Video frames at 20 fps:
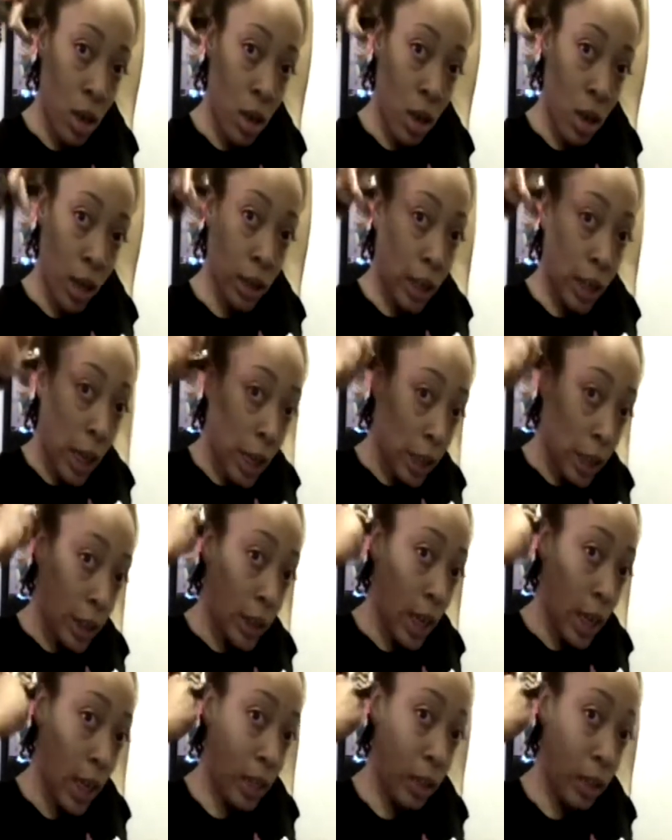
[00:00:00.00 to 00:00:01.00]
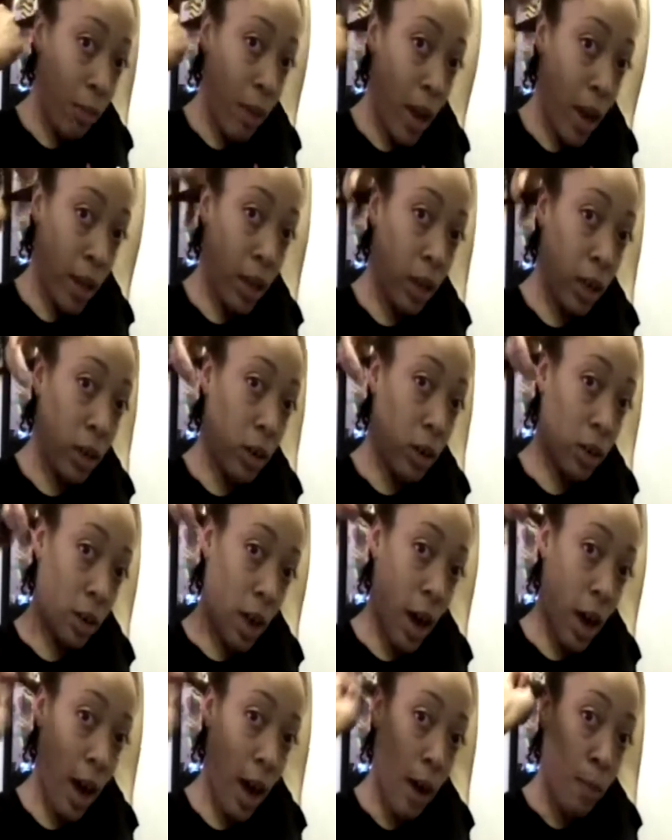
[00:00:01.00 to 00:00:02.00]
Because like I said, depending on
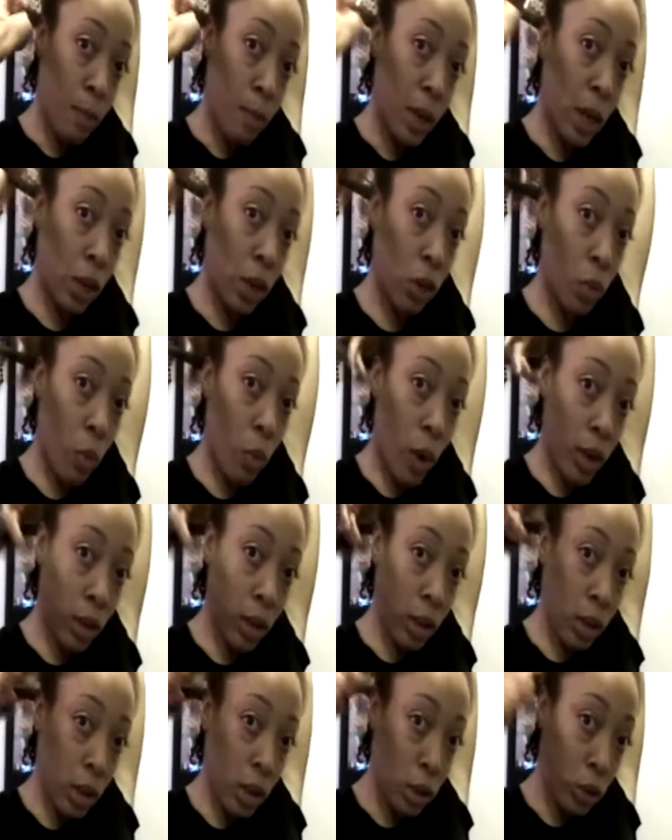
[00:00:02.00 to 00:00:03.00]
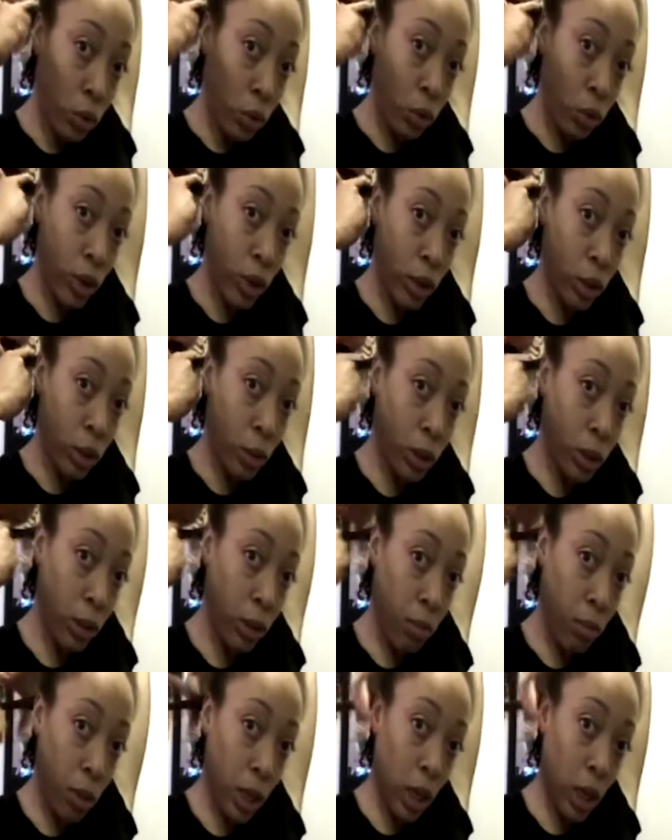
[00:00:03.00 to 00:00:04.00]
how big you want your 2-strand twist to
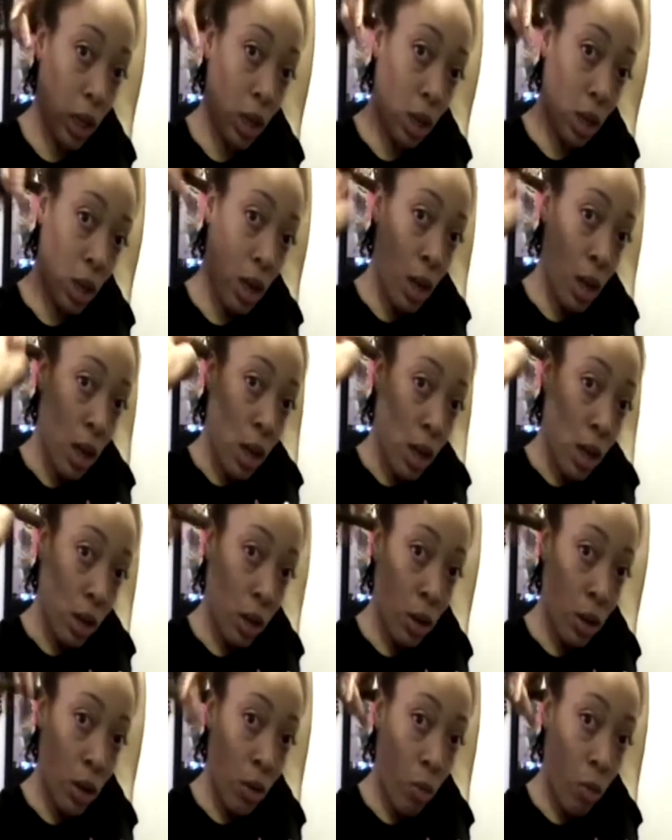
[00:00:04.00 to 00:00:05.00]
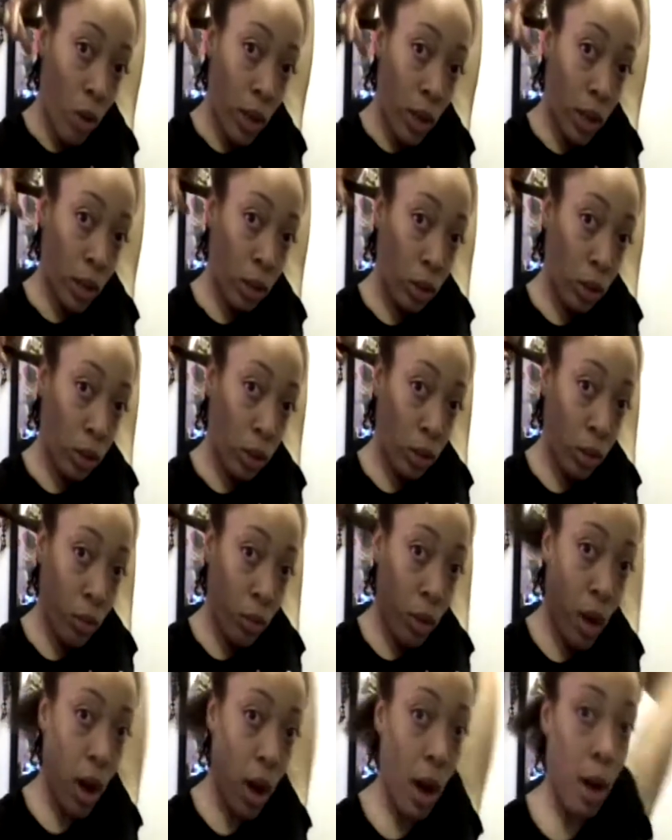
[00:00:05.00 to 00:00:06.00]
be, you don't want it
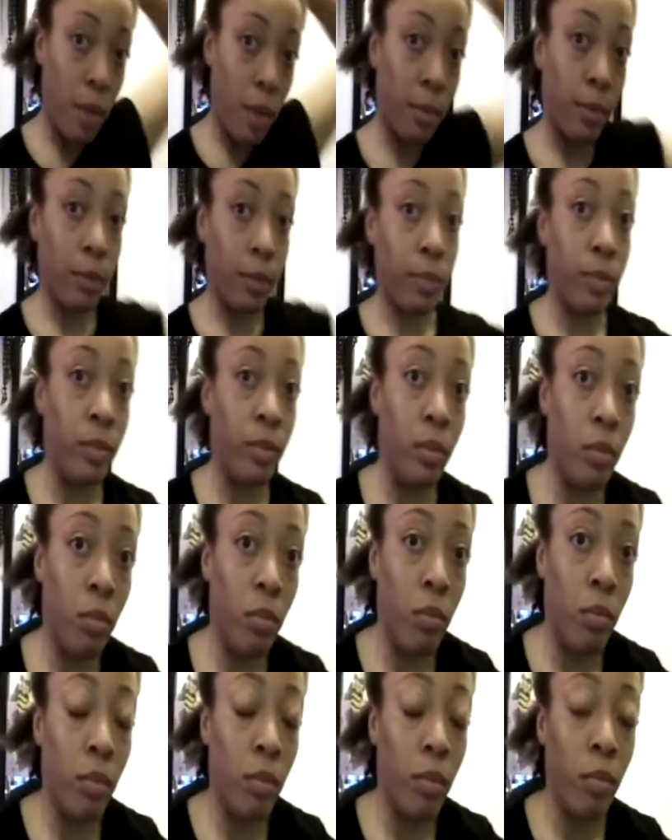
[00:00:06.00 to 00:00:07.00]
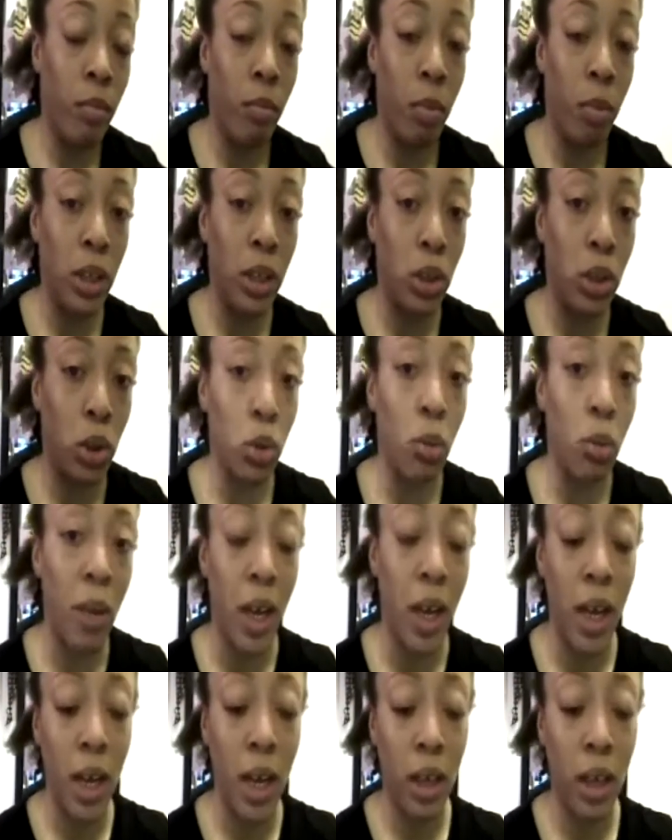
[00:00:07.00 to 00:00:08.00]
to be too
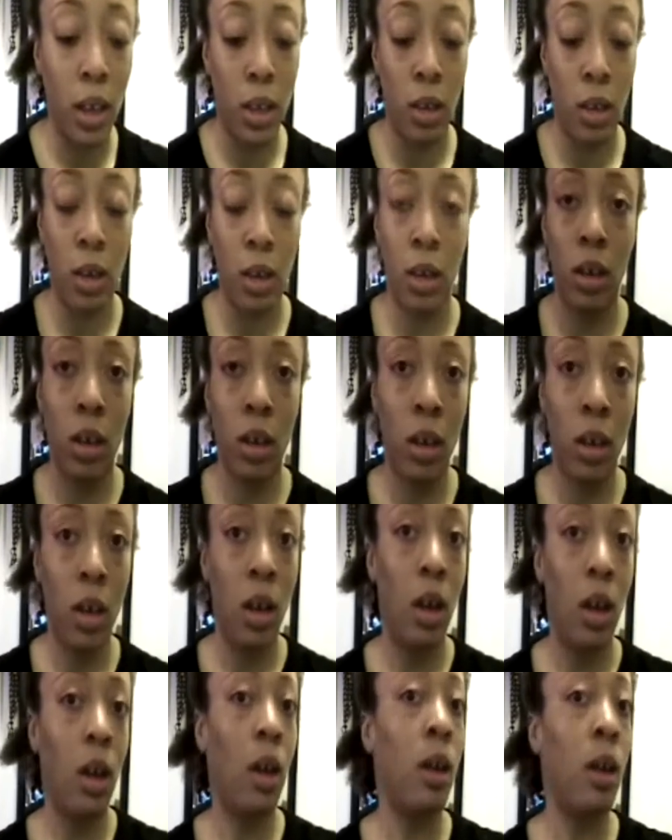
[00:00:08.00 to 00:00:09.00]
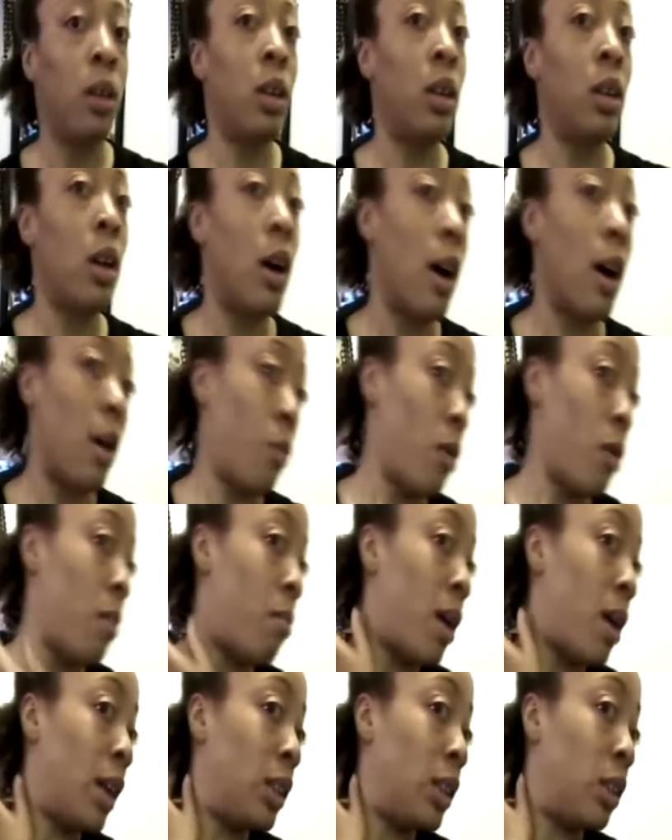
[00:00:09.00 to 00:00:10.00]
big. You know, I want
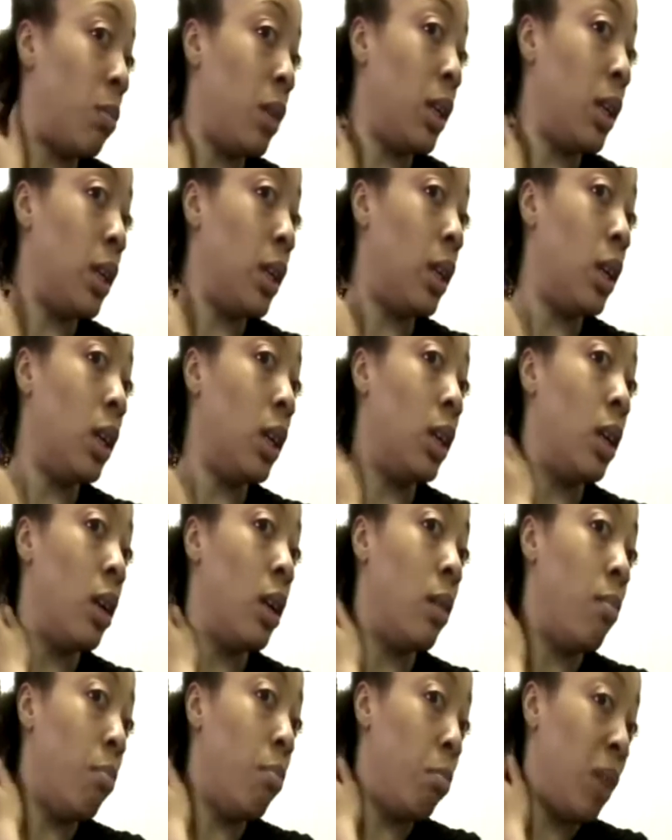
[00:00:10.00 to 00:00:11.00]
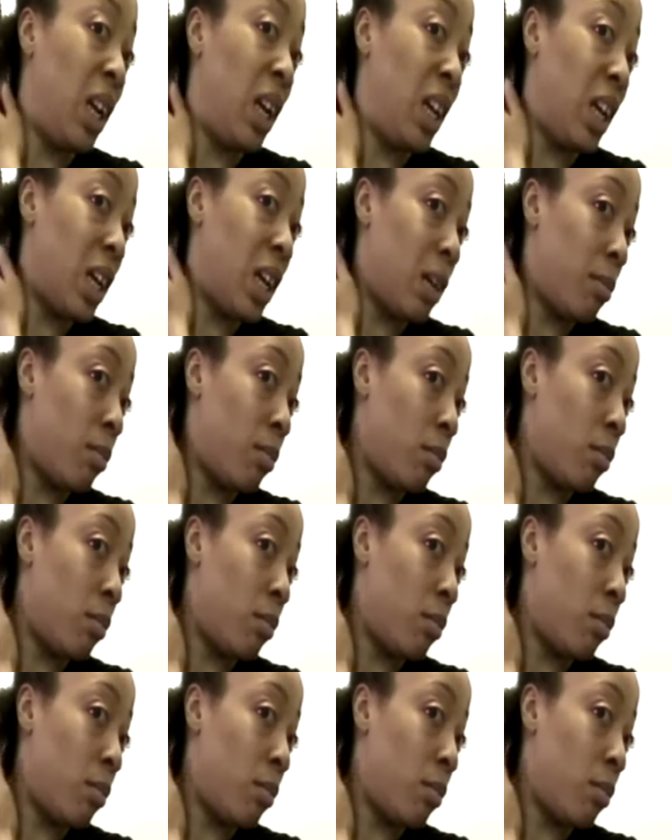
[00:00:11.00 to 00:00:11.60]
mine to be medium.